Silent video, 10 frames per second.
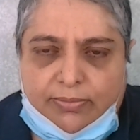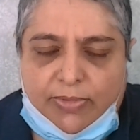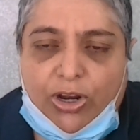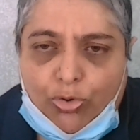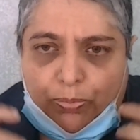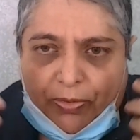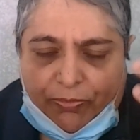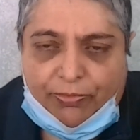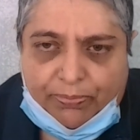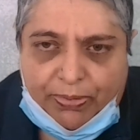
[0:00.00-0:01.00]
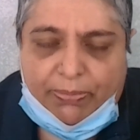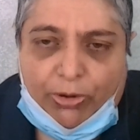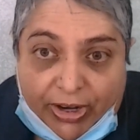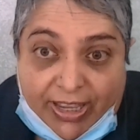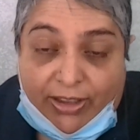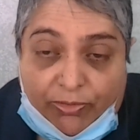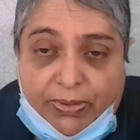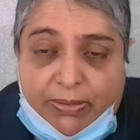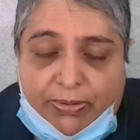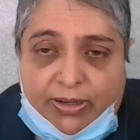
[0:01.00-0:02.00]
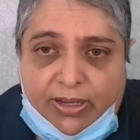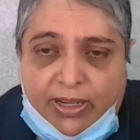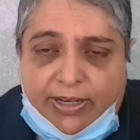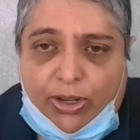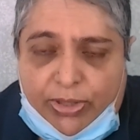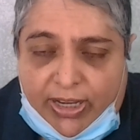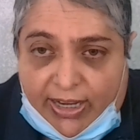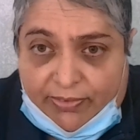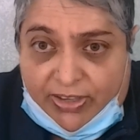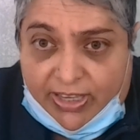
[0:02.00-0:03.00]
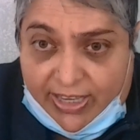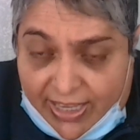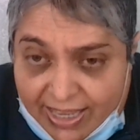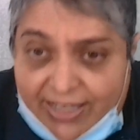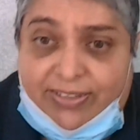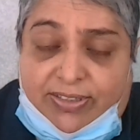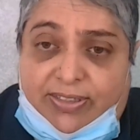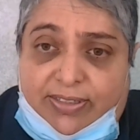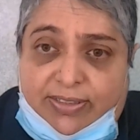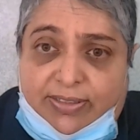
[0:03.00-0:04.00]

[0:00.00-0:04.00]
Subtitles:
A group of people or a gang of people. Now they have kids.